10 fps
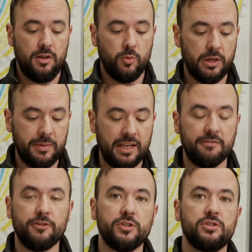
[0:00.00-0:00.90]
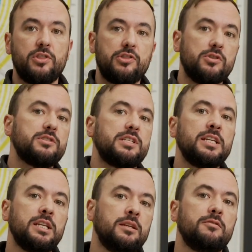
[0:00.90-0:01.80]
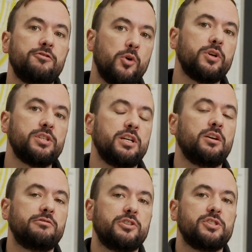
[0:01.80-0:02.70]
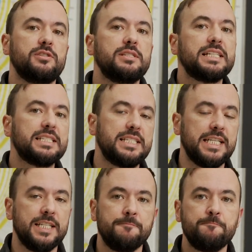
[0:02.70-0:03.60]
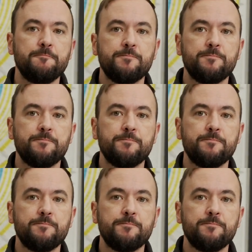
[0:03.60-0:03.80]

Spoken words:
We're going to begin in verse 13, focusing on verse 16.